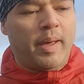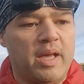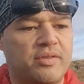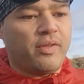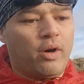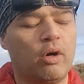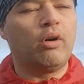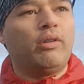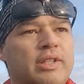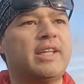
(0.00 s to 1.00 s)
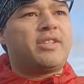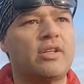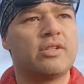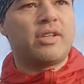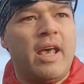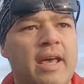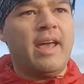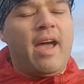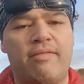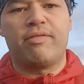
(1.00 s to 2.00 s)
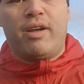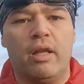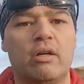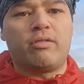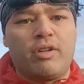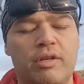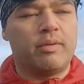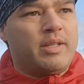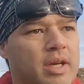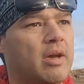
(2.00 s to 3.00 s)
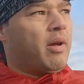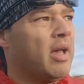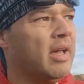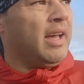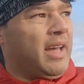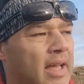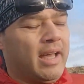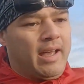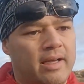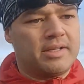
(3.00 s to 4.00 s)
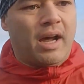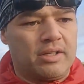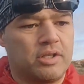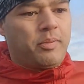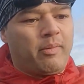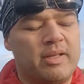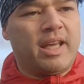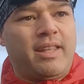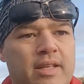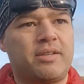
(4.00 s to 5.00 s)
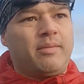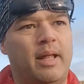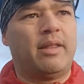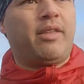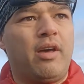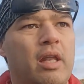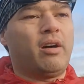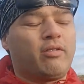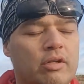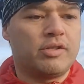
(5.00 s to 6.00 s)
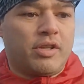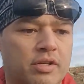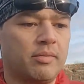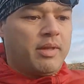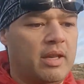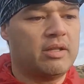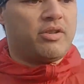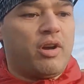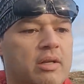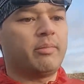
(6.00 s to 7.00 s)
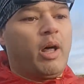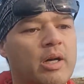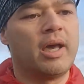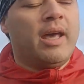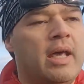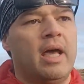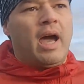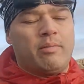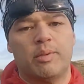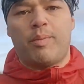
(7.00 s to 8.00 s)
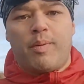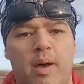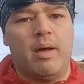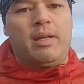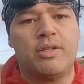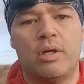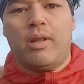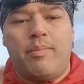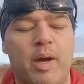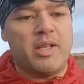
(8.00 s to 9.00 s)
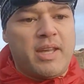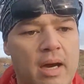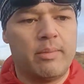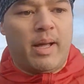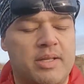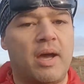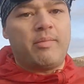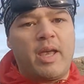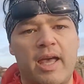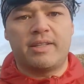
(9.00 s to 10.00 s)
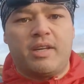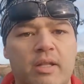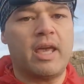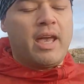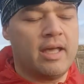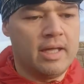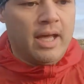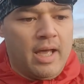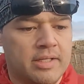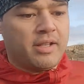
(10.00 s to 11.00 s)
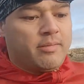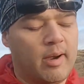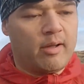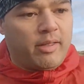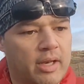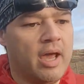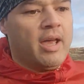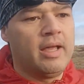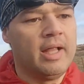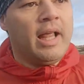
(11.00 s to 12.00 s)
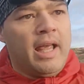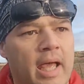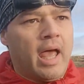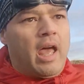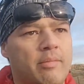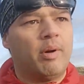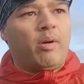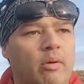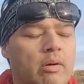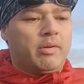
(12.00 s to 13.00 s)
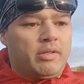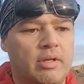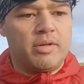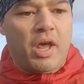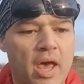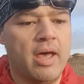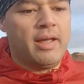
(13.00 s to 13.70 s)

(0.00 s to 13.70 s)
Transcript: pace for the whole distance every long run that we do, because that would just be ridiculous. So we like 30 long runs or something in the training block, and we'll be totally burnt out by the time we get to the marathon. But what we're going to do is